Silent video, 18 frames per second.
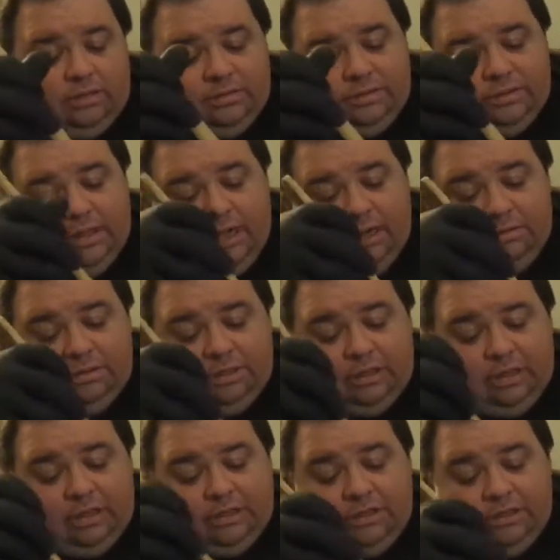I would
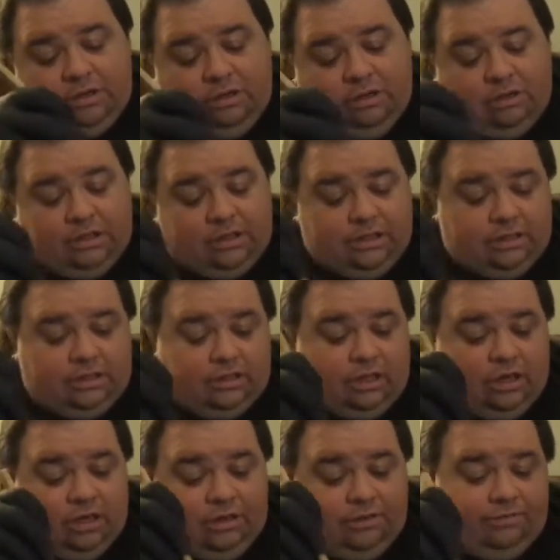like to call it
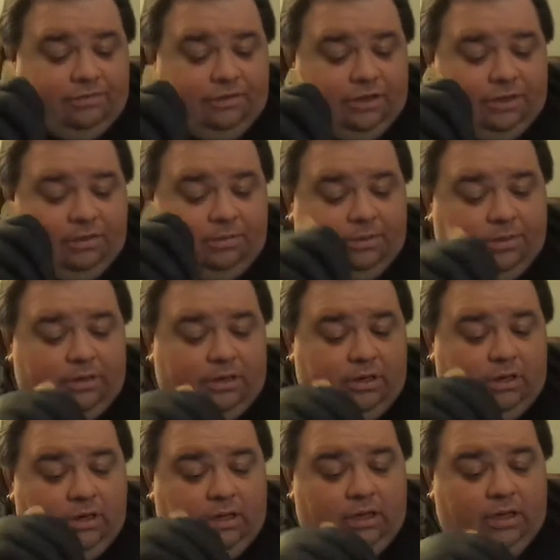convi, but
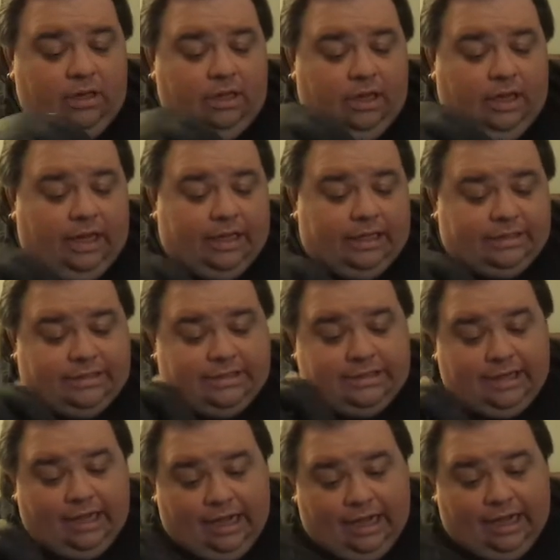it's
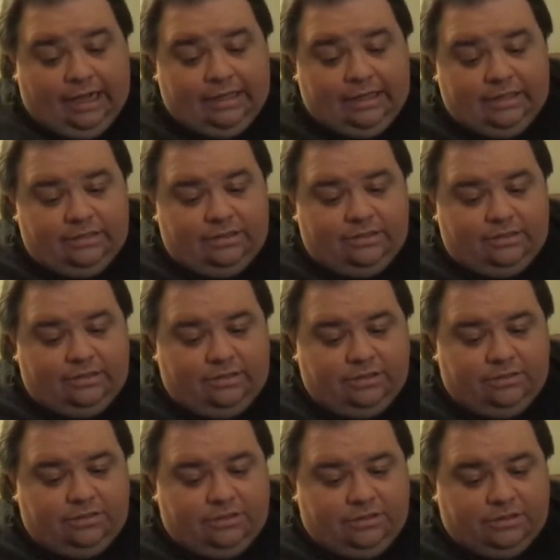not,
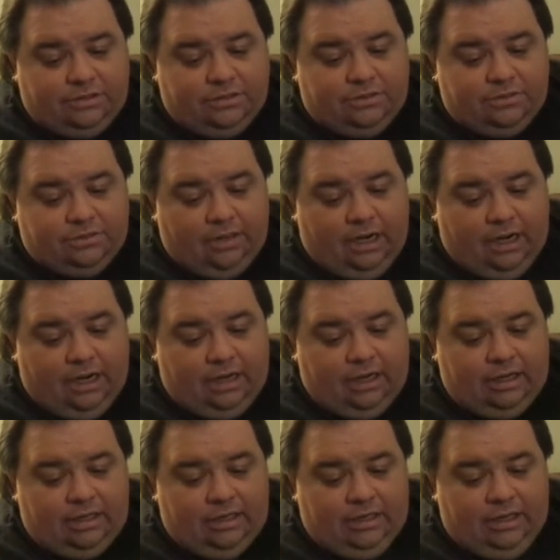due to,
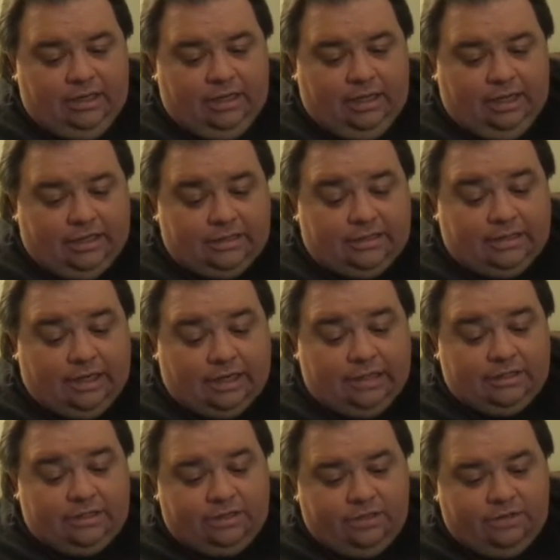it's not
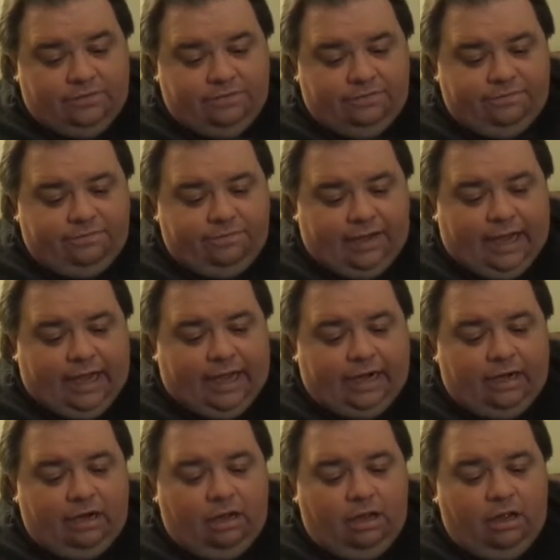its own fat.
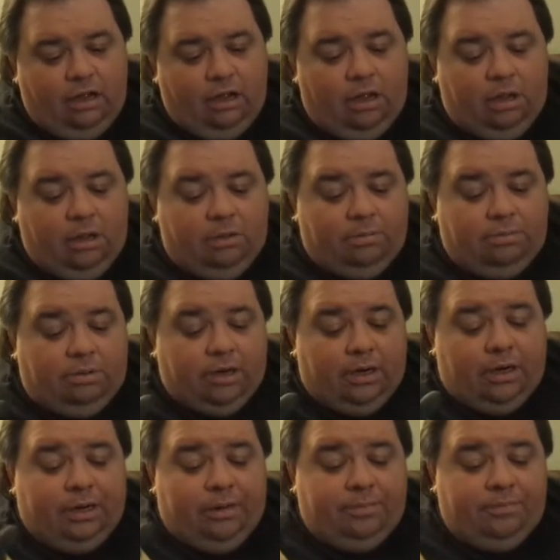
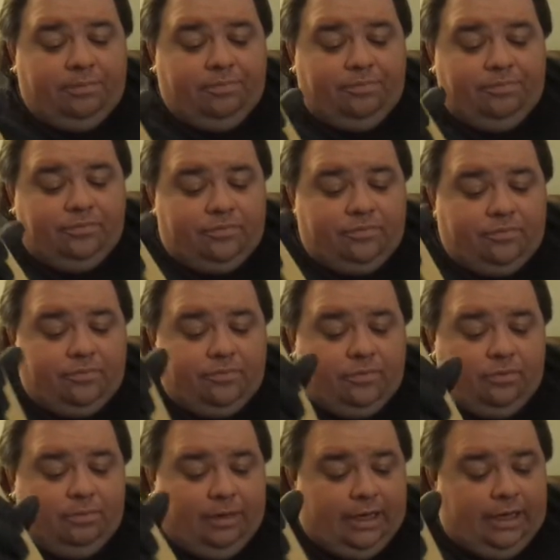But,
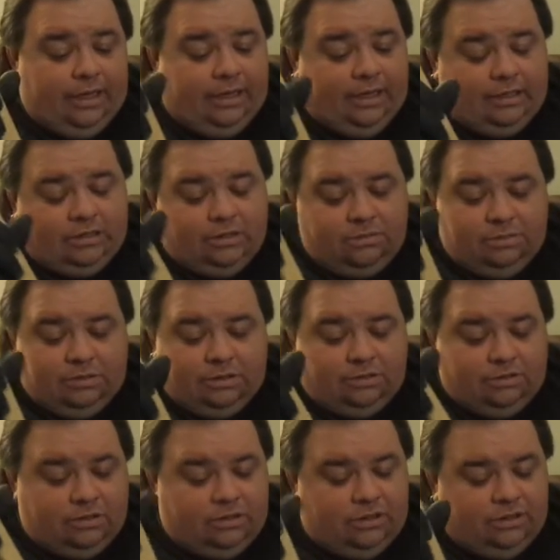man, that
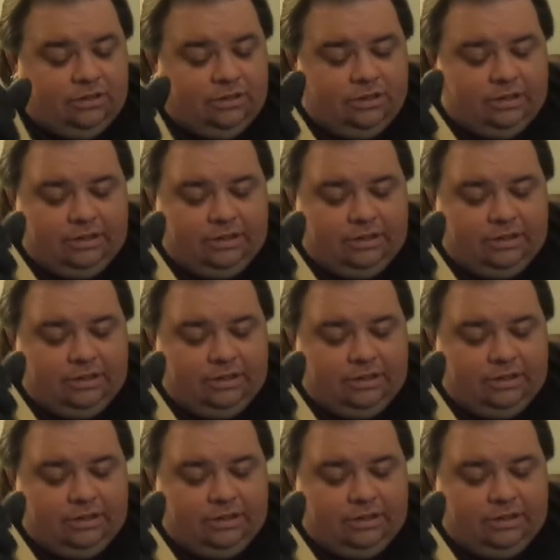smells good.